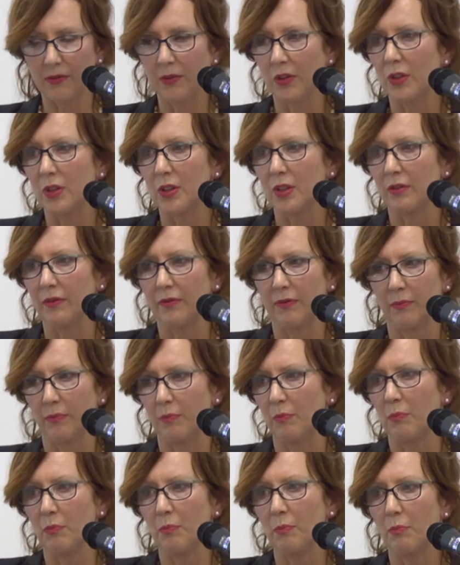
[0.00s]
First, of
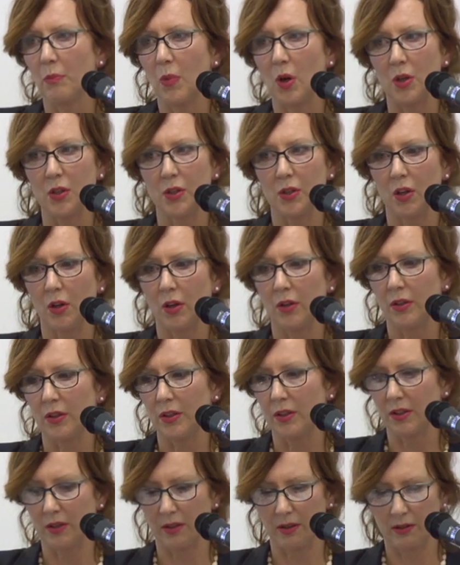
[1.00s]
most
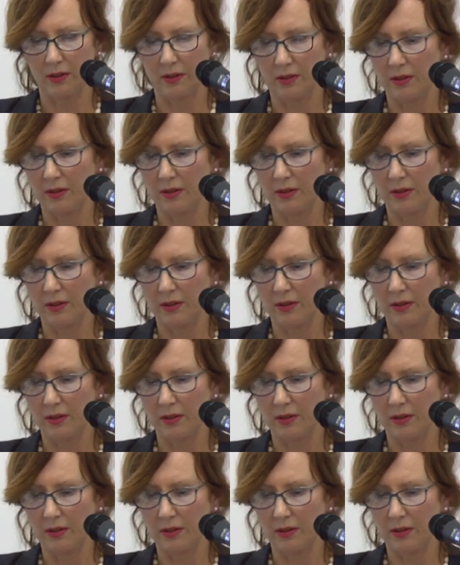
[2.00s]
owners,